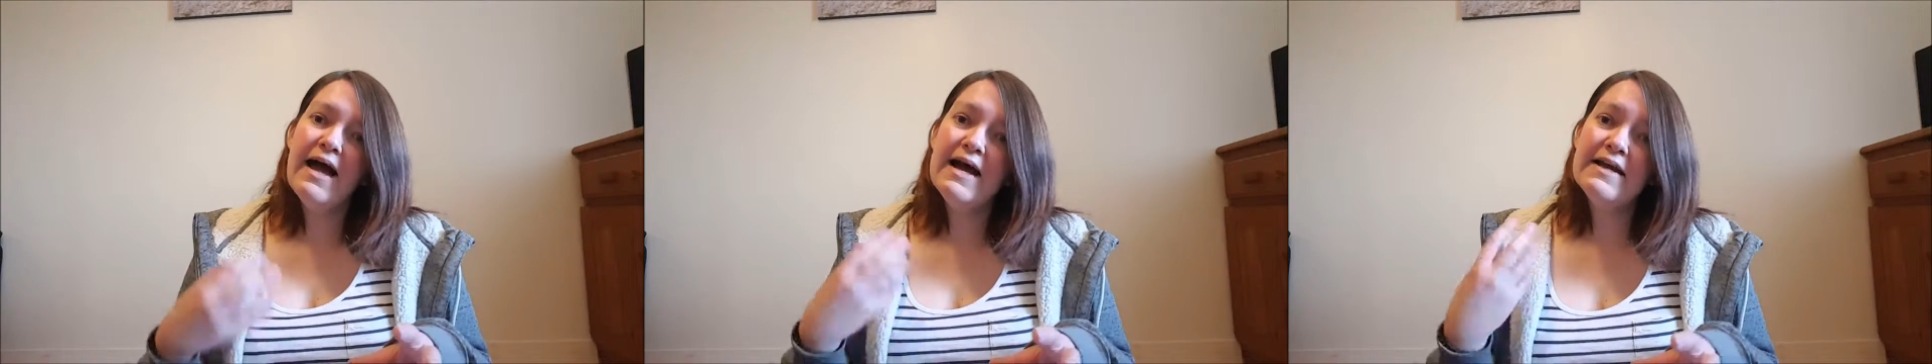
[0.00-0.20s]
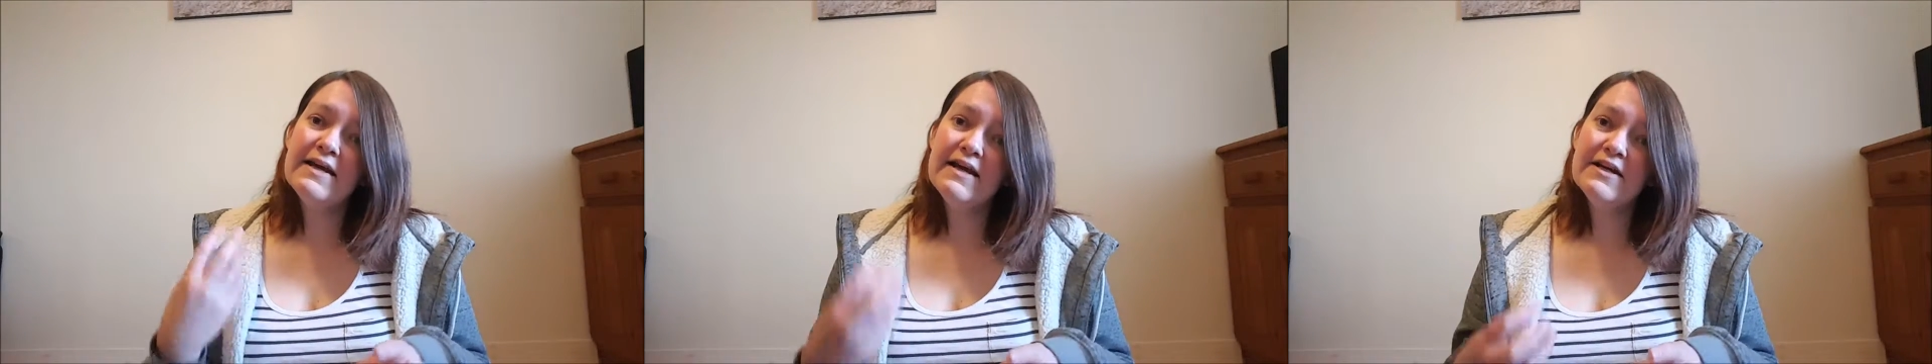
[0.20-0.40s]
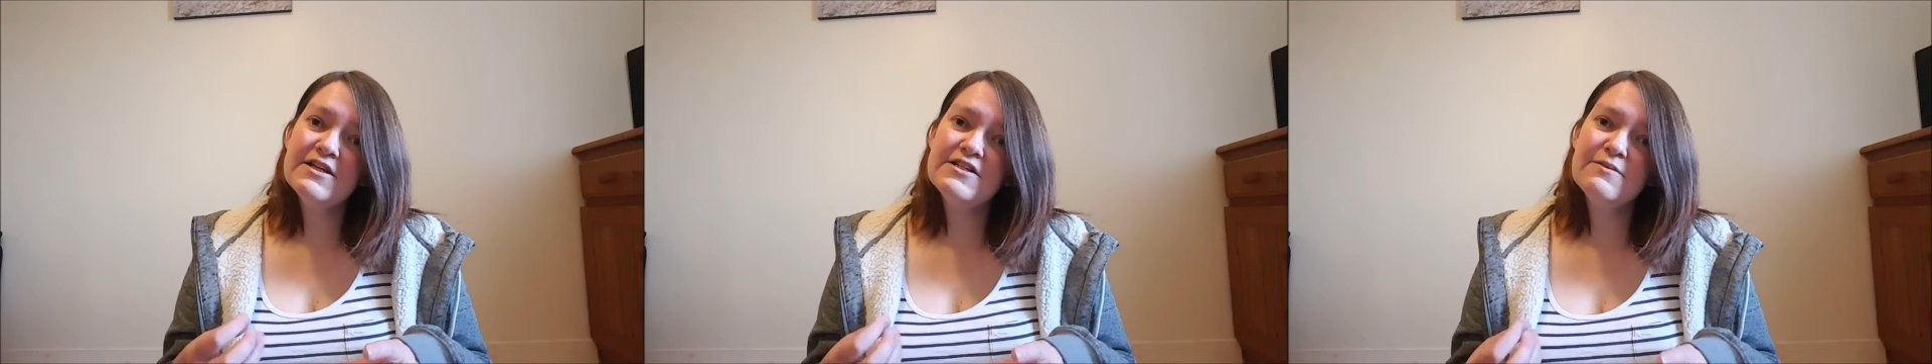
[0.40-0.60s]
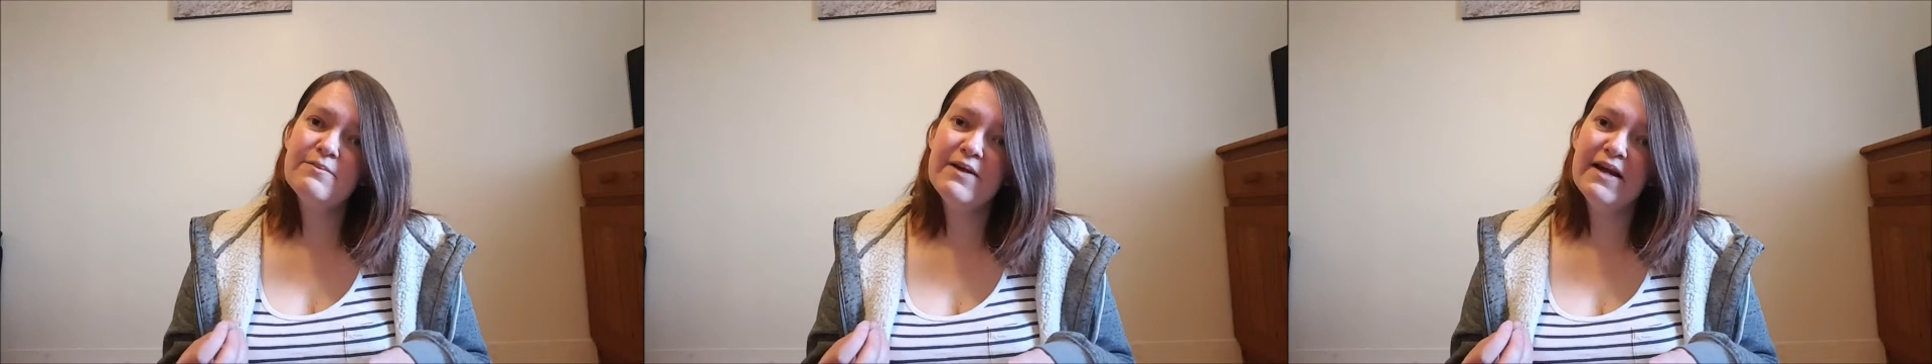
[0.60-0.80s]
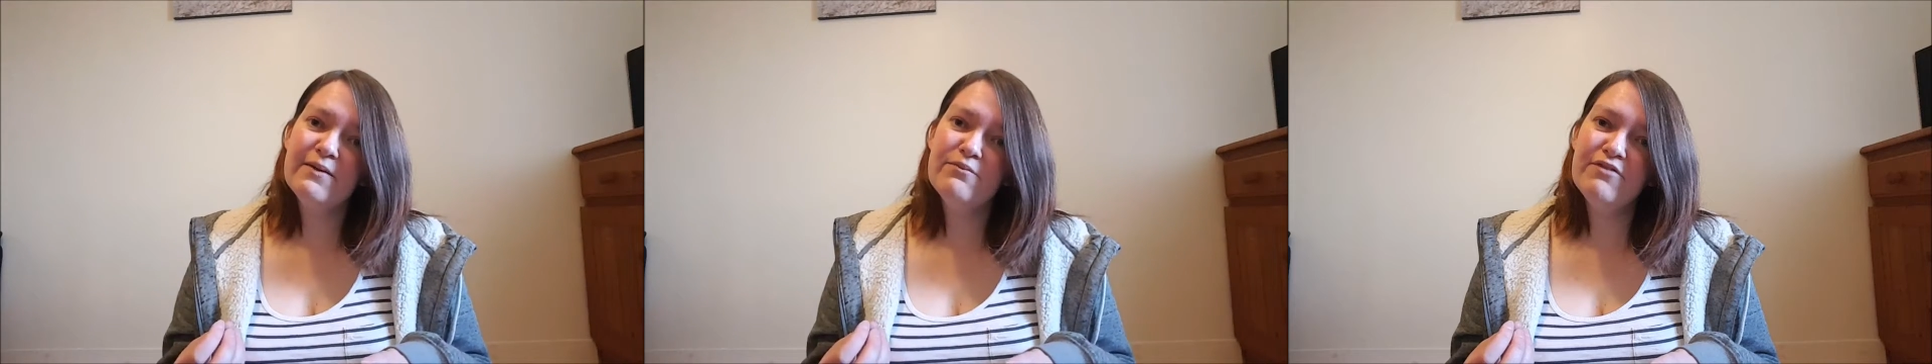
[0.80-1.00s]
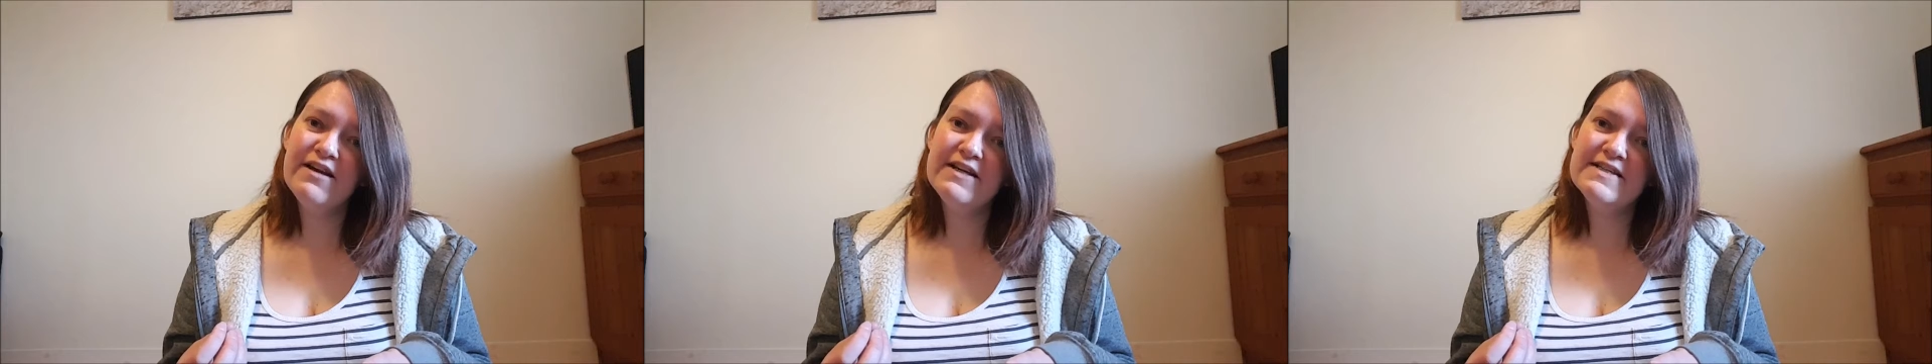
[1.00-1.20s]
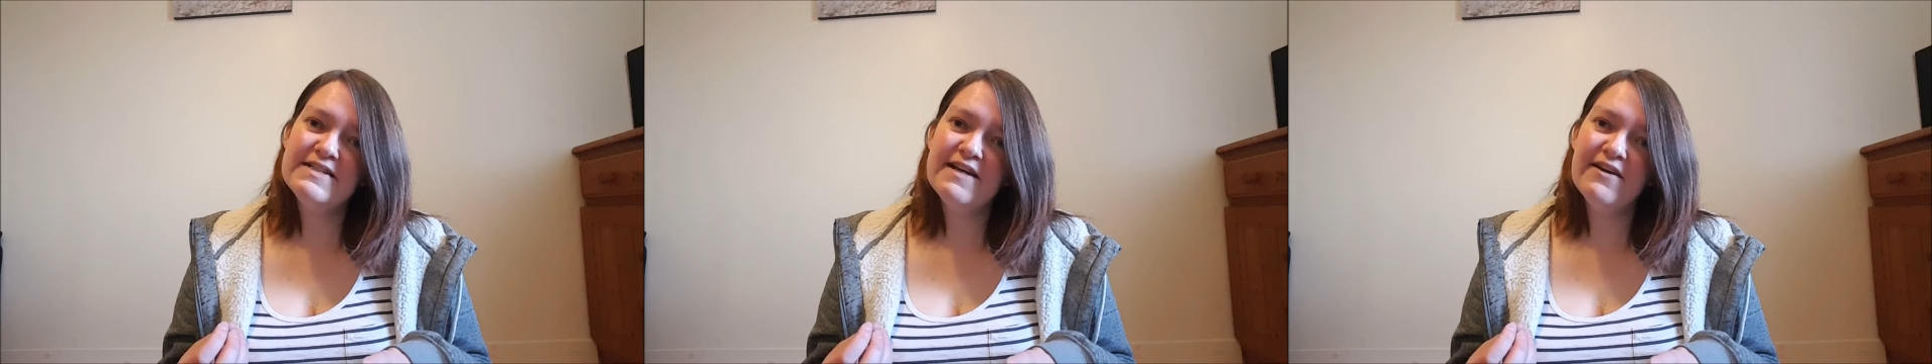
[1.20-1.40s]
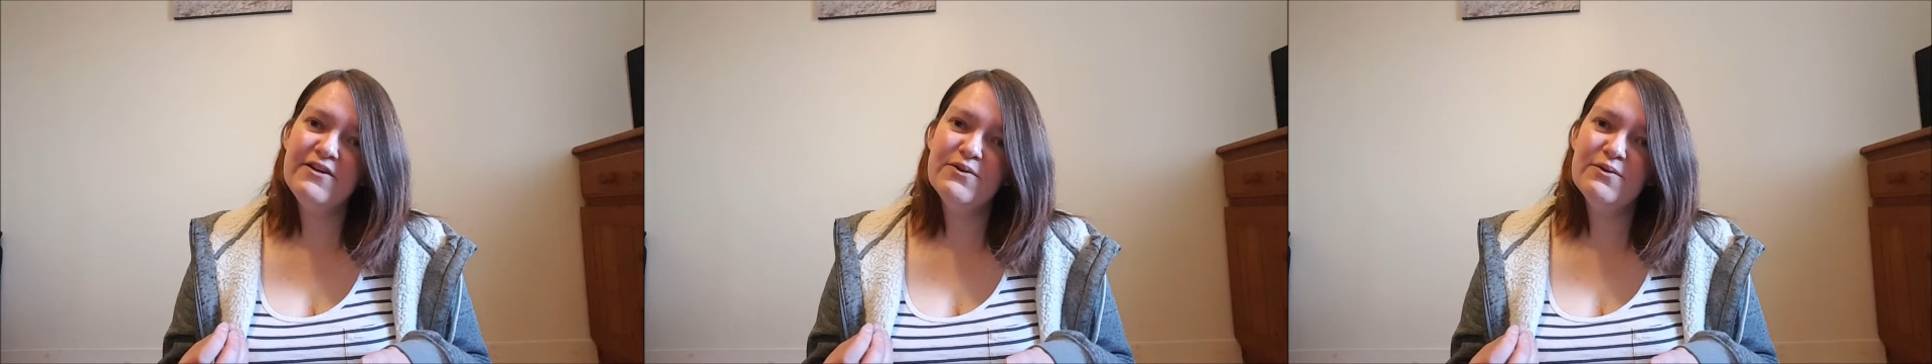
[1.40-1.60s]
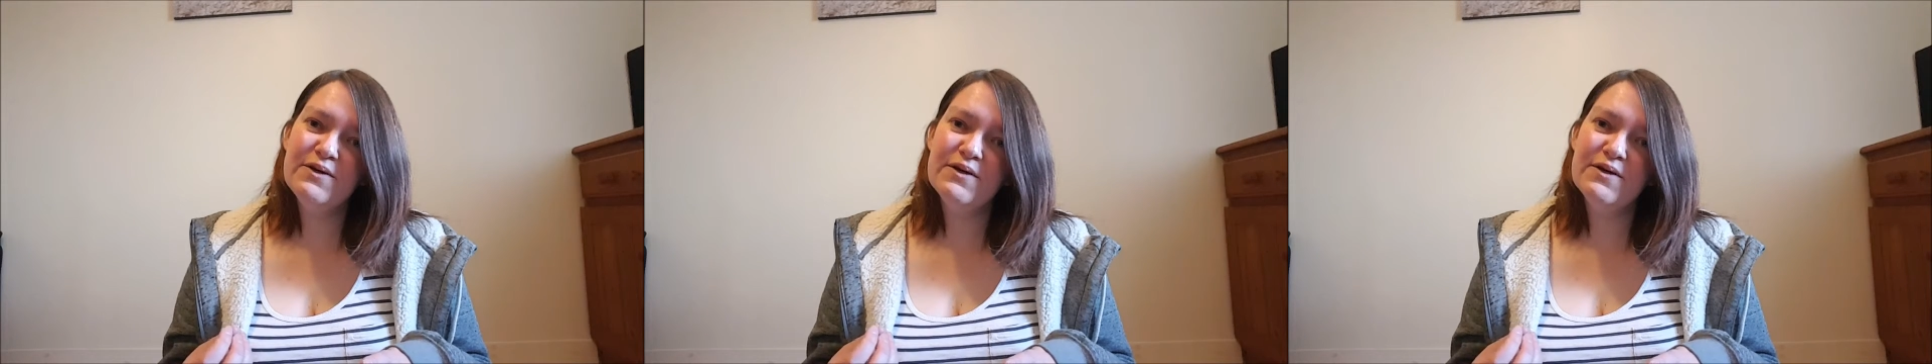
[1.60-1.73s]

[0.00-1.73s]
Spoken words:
An action plan breaks down your